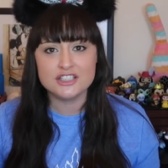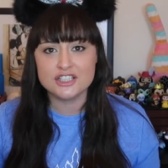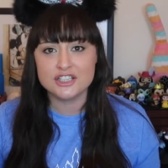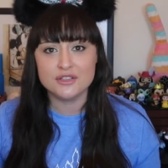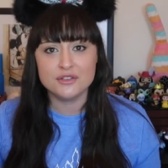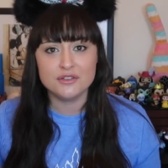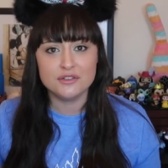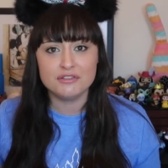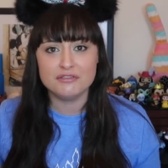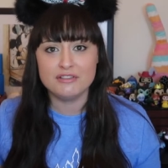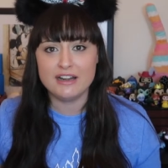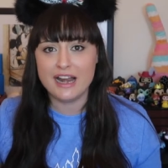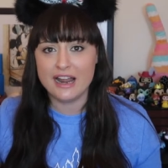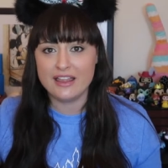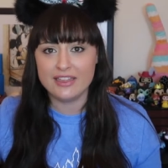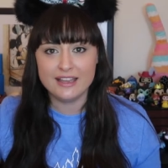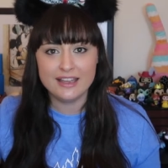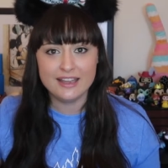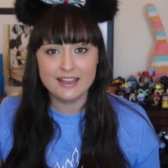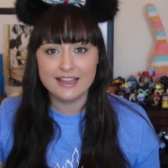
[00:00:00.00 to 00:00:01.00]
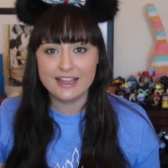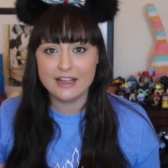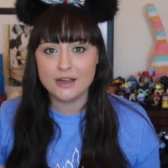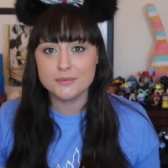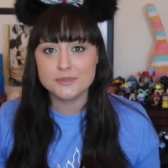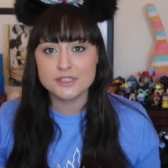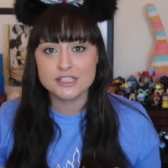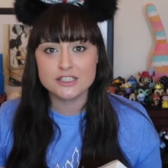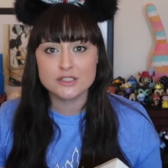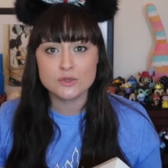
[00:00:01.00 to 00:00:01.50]
2, 3, I think you can get
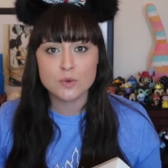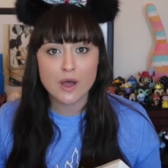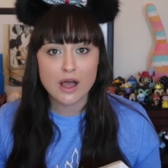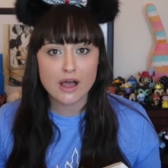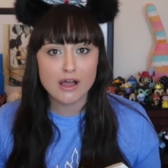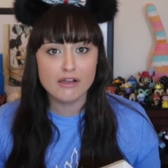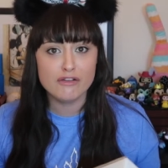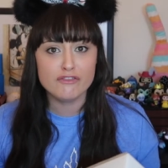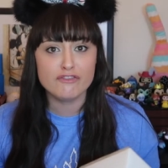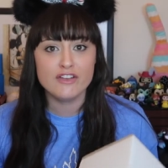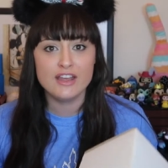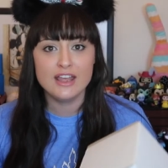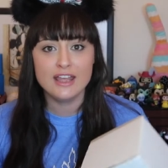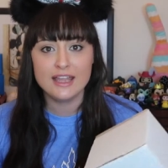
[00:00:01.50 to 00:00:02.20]
up to 12